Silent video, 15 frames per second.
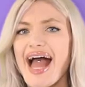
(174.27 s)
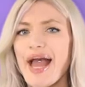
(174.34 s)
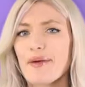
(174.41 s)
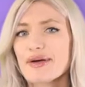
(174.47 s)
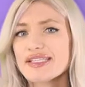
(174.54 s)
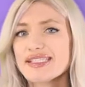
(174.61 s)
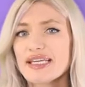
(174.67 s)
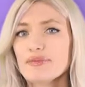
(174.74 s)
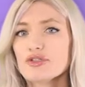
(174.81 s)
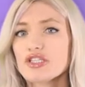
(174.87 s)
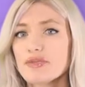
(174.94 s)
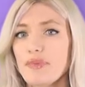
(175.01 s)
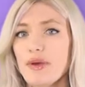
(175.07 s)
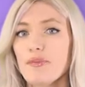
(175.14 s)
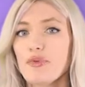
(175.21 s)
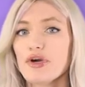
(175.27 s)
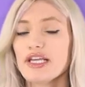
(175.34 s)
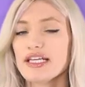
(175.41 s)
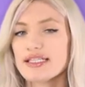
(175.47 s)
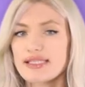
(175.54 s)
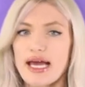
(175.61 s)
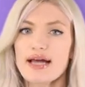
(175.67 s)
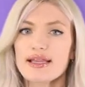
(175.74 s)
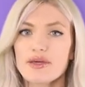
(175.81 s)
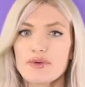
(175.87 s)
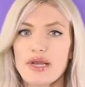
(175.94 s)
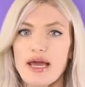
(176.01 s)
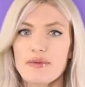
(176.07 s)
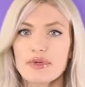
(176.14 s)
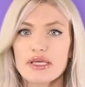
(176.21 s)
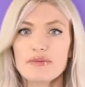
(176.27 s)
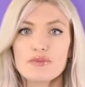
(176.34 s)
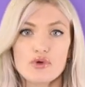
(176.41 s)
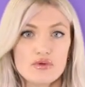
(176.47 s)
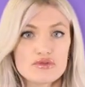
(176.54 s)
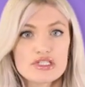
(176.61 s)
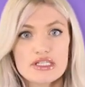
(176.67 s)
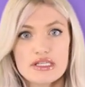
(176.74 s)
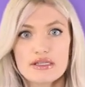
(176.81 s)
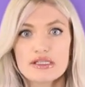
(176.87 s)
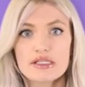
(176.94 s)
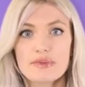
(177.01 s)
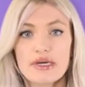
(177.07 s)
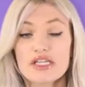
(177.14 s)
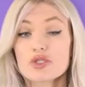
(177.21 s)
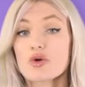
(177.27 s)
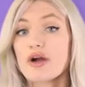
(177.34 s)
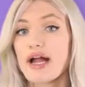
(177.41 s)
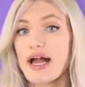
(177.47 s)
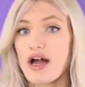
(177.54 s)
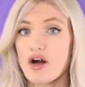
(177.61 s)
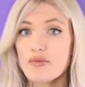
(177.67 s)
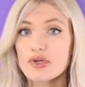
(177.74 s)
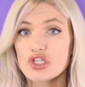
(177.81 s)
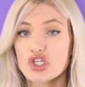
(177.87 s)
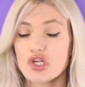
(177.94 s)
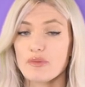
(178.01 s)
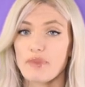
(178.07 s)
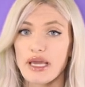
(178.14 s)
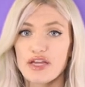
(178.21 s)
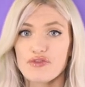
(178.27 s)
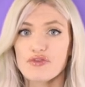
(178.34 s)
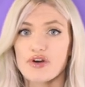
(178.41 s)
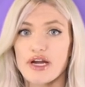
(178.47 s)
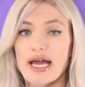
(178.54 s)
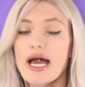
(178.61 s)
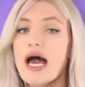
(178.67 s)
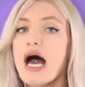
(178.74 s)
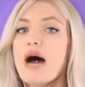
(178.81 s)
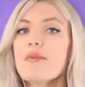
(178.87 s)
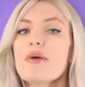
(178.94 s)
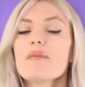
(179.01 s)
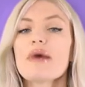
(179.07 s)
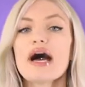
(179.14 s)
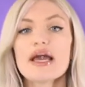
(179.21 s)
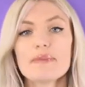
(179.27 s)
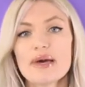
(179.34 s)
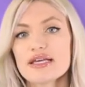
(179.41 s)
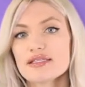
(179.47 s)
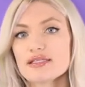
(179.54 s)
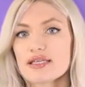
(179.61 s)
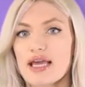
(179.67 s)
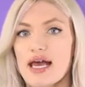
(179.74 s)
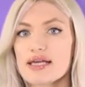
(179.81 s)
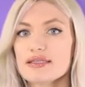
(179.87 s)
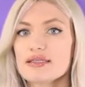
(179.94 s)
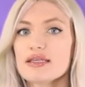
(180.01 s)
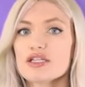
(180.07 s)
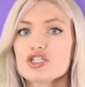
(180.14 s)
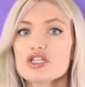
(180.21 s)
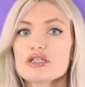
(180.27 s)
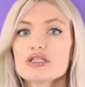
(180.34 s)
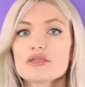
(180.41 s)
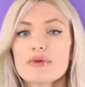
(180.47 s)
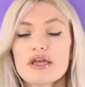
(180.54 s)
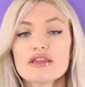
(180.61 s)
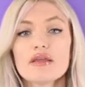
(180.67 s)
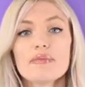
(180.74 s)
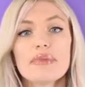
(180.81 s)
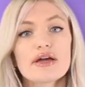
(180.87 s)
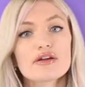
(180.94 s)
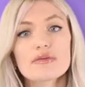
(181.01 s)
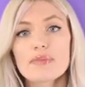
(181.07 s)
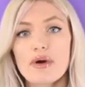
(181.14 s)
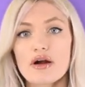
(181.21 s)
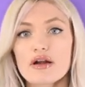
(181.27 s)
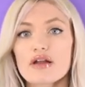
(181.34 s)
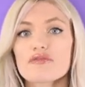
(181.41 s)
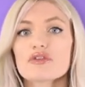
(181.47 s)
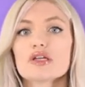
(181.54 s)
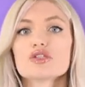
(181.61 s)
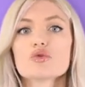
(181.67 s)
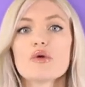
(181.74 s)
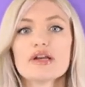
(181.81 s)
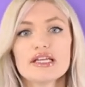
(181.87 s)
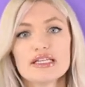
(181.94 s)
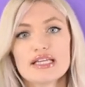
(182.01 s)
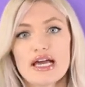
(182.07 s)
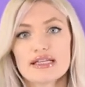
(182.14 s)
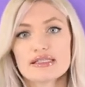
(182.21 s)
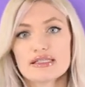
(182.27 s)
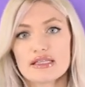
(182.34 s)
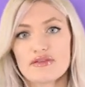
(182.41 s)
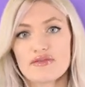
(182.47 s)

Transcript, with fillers: I wasn't able to pinpoint exactly when Emily moved into this place or how much she paid for it, but my best guess is that she spent the better part of the 2010s